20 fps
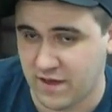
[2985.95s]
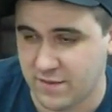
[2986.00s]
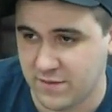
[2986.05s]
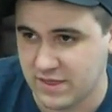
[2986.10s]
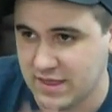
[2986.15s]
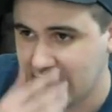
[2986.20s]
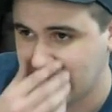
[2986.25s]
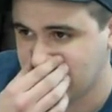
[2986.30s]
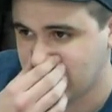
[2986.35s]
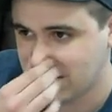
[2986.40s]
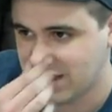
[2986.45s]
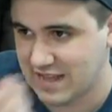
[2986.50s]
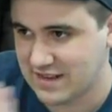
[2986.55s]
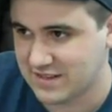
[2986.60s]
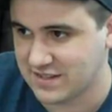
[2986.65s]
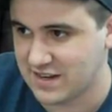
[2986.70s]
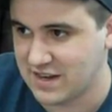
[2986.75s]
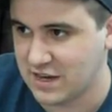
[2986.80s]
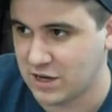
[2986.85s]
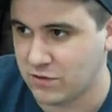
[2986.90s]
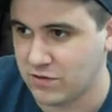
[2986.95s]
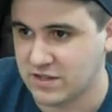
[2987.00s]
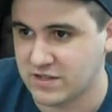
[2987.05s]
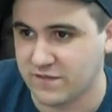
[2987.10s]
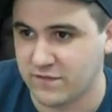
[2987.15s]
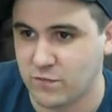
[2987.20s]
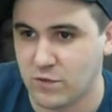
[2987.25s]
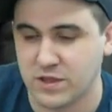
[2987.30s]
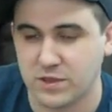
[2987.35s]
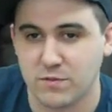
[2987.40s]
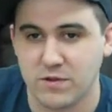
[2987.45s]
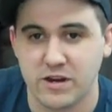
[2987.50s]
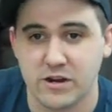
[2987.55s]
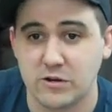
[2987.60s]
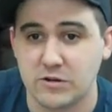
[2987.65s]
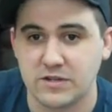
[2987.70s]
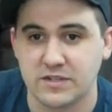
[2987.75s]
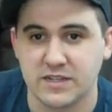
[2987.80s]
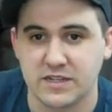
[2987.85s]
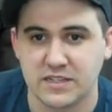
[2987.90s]
I mean, that that's an increase of what
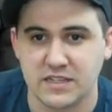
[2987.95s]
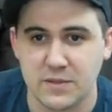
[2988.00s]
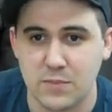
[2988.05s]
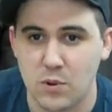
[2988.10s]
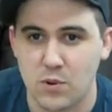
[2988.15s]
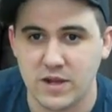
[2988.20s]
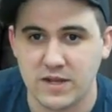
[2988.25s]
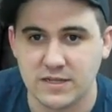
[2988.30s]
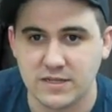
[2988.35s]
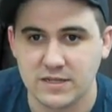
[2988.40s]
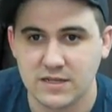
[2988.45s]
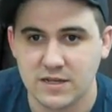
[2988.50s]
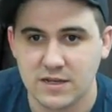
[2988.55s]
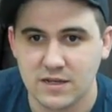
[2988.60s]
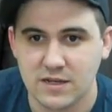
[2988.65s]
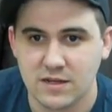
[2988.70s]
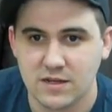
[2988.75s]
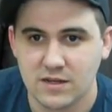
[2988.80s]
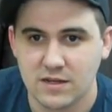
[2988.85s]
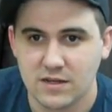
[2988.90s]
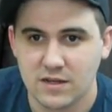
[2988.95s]
360 points. Right.